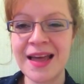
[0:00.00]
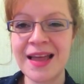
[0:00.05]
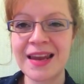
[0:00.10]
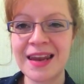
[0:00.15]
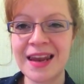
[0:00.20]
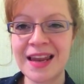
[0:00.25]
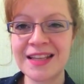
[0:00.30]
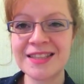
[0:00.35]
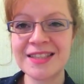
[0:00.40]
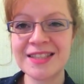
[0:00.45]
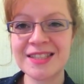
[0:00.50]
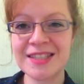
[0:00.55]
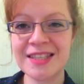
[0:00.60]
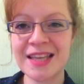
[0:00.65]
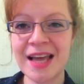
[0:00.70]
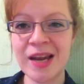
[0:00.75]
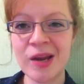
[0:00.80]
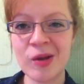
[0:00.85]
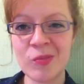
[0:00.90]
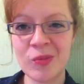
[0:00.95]
Let's
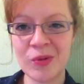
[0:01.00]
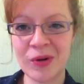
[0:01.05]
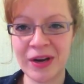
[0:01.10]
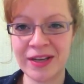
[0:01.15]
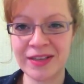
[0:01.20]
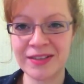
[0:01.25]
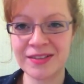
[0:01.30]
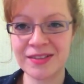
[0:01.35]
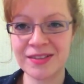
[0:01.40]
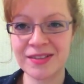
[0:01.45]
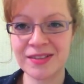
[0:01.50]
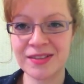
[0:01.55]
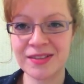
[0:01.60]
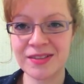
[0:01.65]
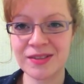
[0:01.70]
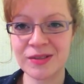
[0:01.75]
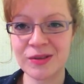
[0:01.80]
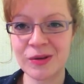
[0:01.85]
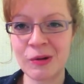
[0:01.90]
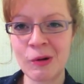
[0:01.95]
celebrate
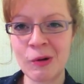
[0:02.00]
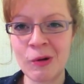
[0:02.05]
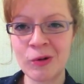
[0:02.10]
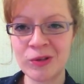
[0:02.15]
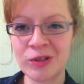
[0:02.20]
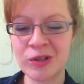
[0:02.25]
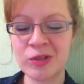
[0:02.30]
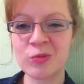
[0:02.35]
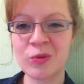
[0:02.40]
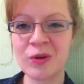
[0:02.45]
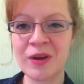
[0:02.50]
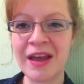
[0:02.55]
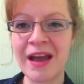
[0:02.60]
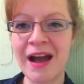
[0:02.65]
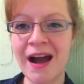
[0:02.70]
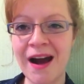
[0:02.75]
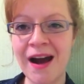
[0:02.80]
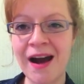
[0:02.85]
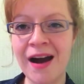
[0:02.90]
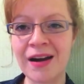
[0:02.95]
all that we
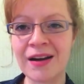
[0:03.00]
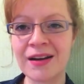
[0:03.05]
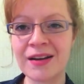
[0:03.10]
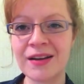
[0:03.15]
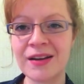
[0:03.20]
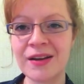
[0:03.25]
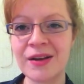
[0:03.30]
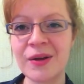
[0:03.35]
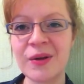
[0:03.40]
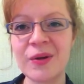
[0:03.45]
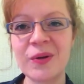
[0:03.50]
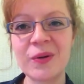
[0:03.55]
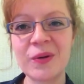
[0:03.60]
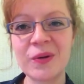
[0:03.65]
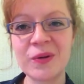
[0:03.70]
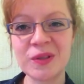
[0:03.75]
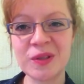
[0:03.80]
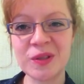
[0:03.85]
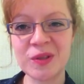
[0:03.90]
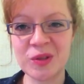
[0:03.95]
are,
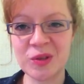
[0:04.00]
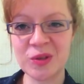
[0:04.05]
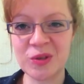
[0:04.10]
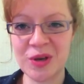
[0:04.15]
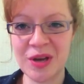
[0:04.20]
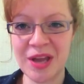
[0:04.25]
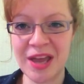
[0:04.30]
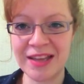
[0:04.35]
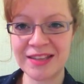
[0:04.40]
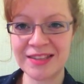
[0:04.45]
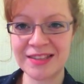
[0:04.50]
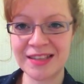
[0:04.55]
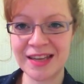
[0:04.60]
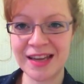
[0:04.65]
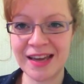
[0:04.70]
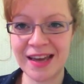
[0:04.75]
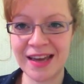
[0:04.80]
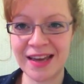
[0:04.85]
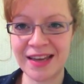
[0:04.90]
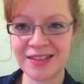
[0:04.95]
all that the
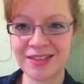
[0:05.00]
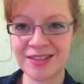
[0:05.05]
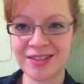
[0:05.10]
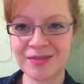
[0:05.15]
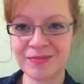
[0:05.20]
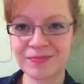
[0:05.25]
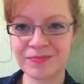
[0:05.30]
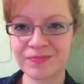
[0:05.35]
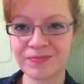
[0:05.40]
Creator is,